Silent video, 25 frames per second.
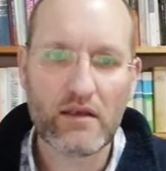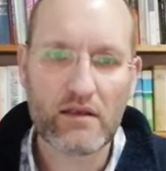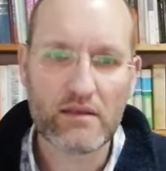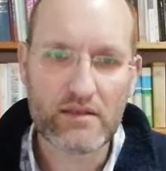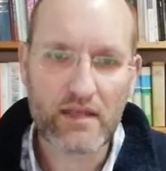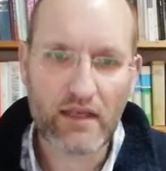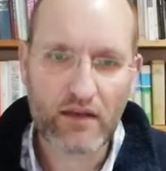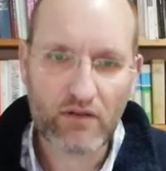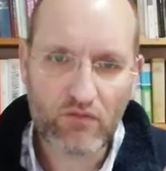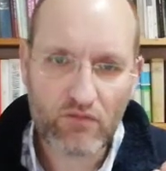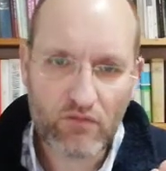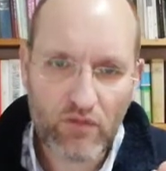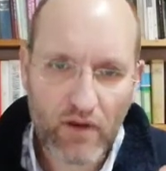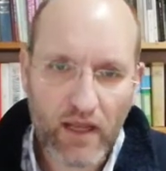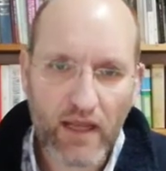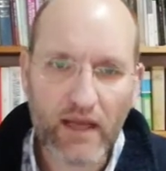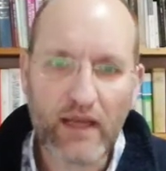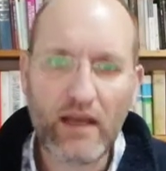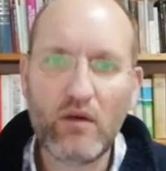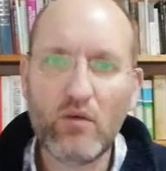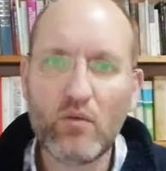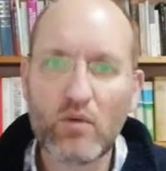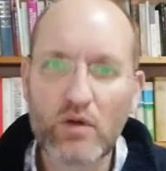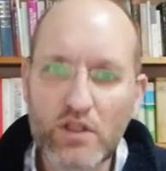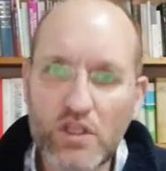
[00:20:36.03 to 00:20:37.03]
Is that
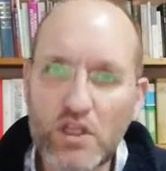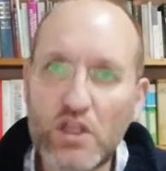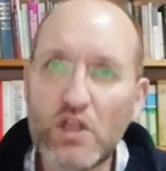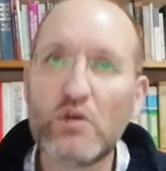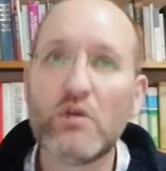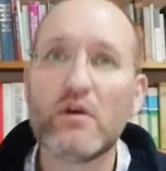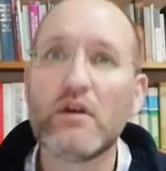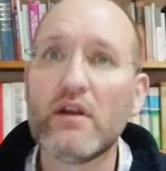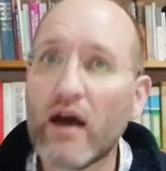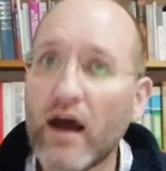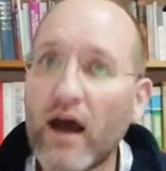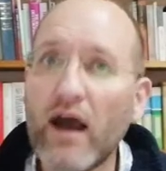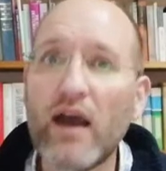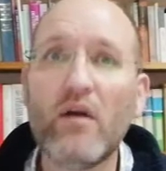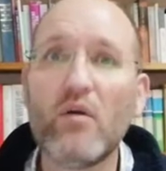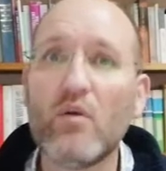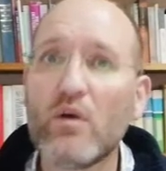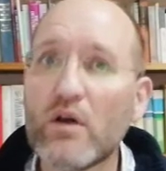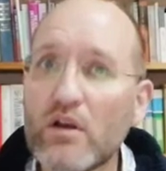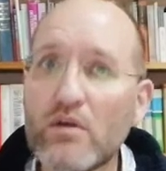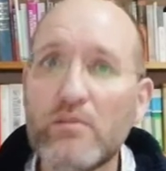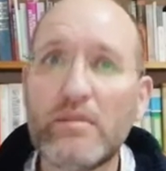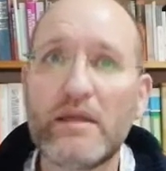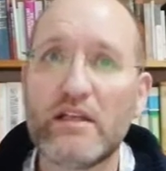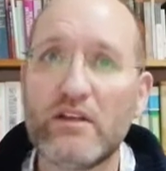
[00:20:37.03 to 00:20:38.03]
really what you and I
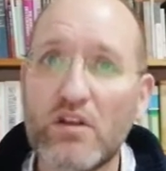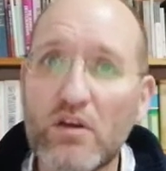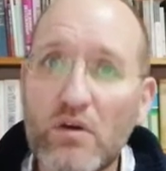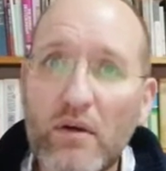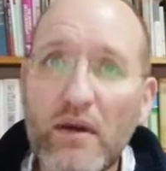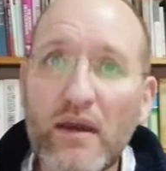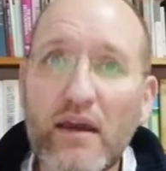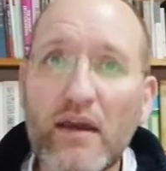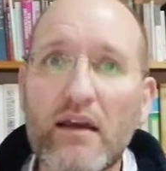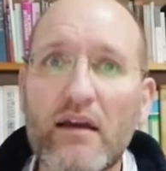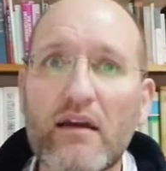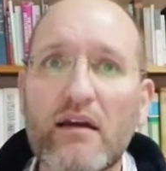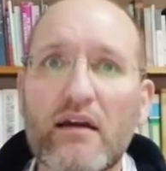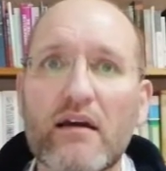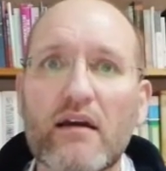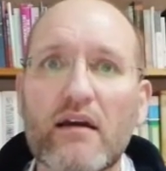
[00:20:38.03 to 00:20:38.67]
want to be doing?